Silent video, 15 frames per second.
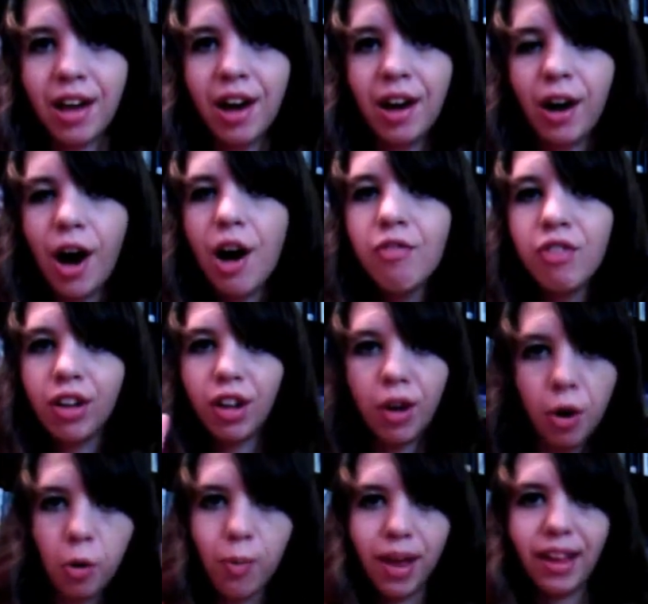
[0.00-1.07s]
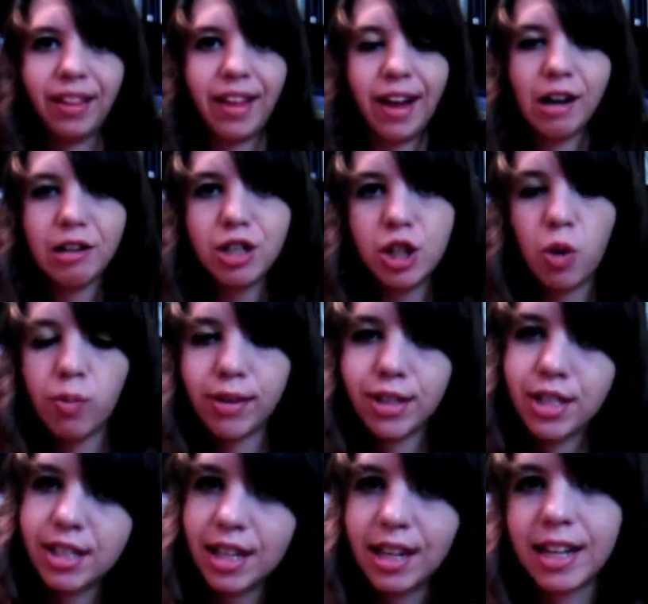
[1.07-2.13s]
cut off a little bit there, so we're
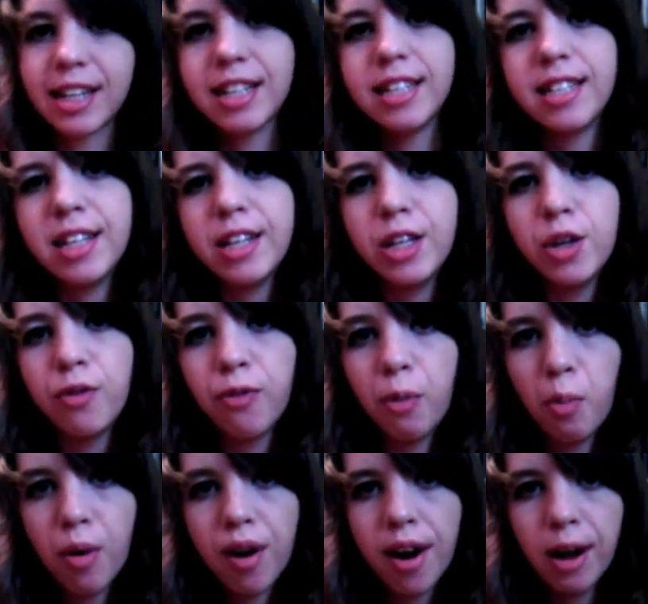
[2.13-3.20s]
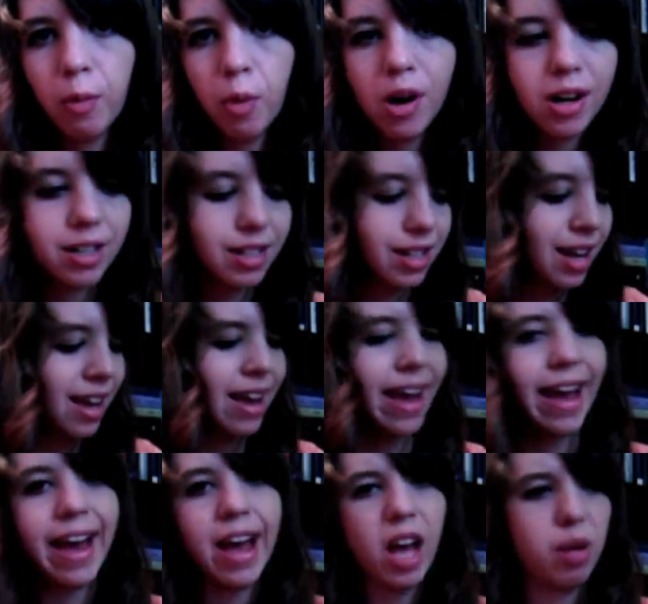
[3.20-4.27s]
just going to continue from where I was.
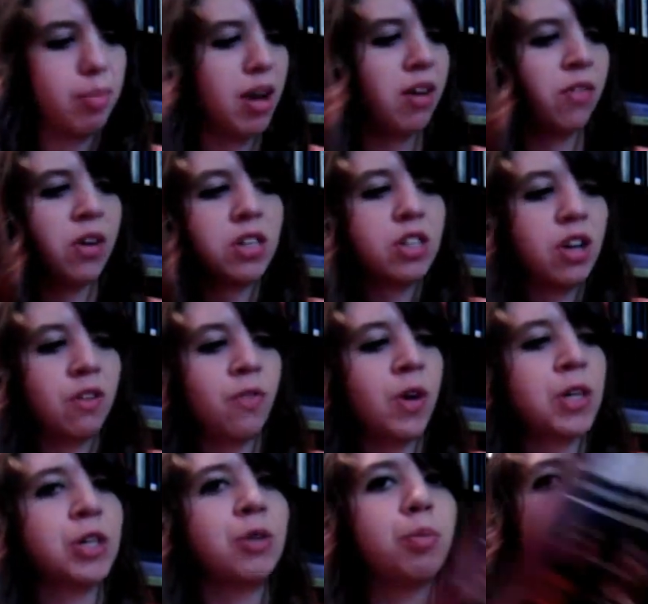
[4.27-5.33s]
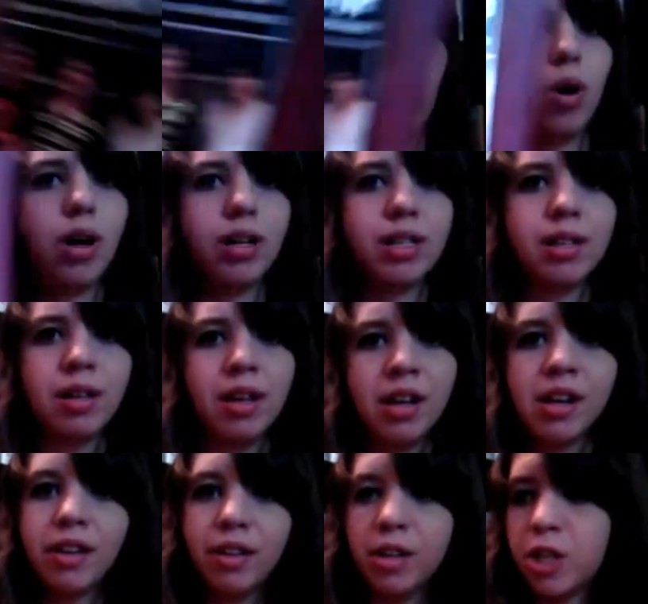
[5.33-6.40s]
And my first nonfiction book was
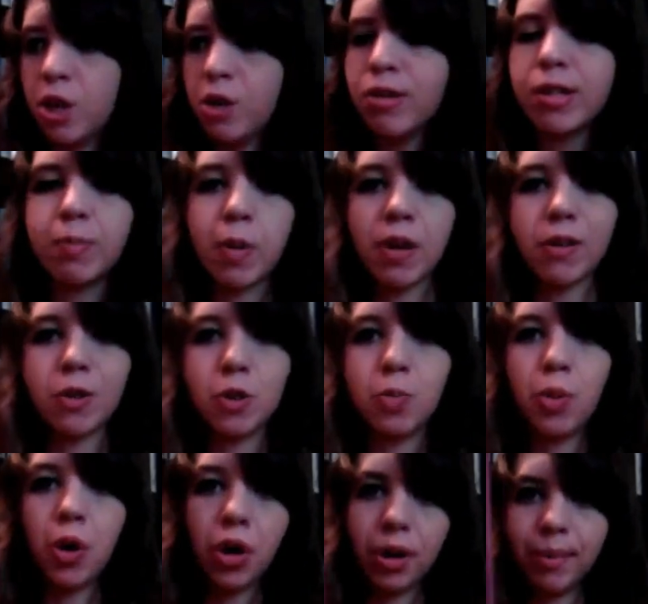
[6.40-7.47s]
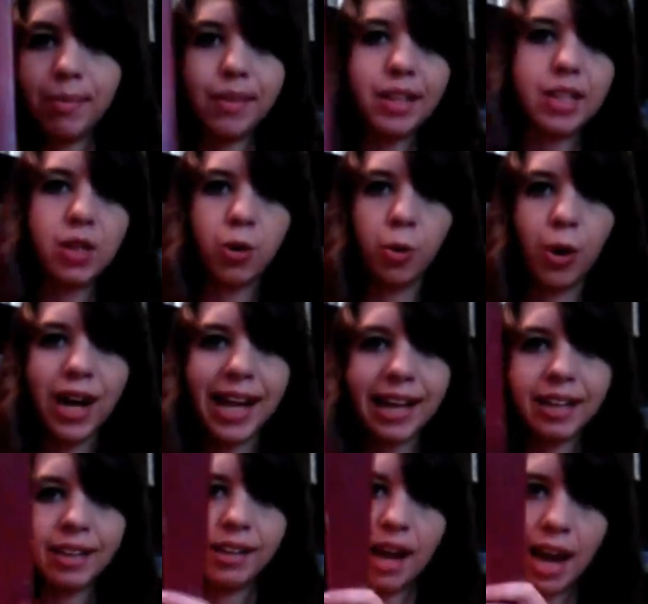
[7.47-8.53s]
the Jonas Brothers book. It's great.
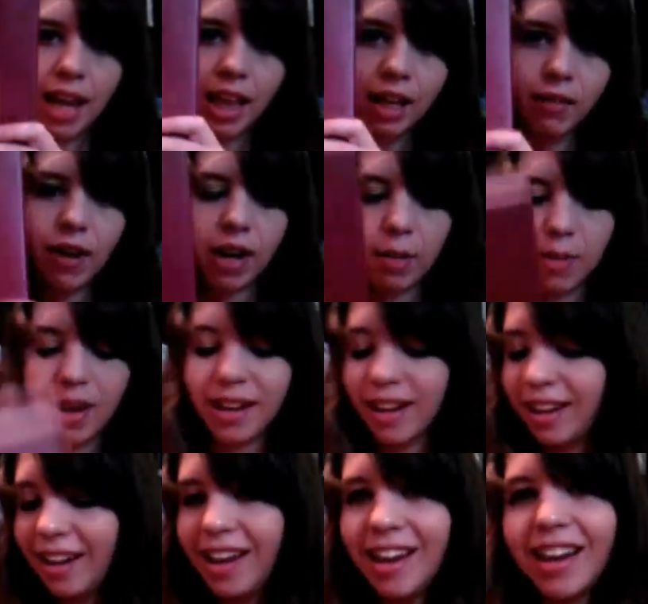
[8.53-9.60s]
Highly recommend it.